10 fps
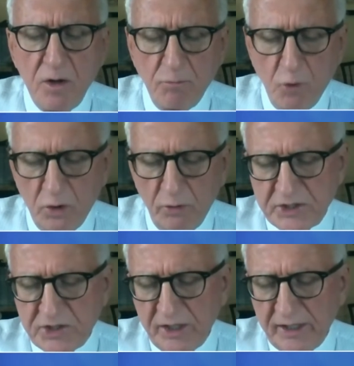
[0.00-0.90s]
more
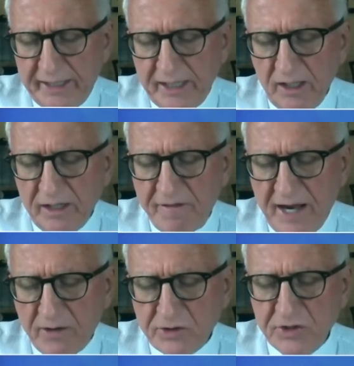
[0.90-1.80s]
recently, killing
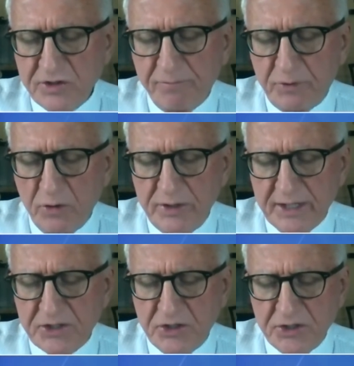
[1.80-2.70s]
thousands of
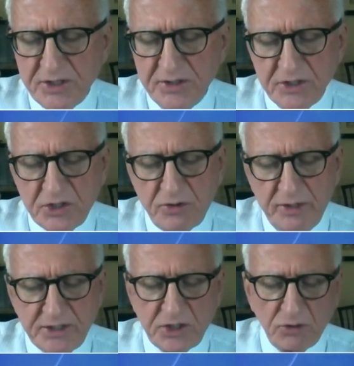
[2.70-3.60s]
protesters in the
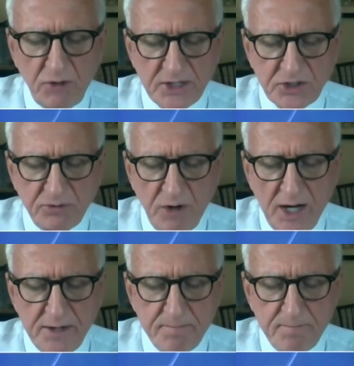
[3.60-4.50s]
streets across Iran,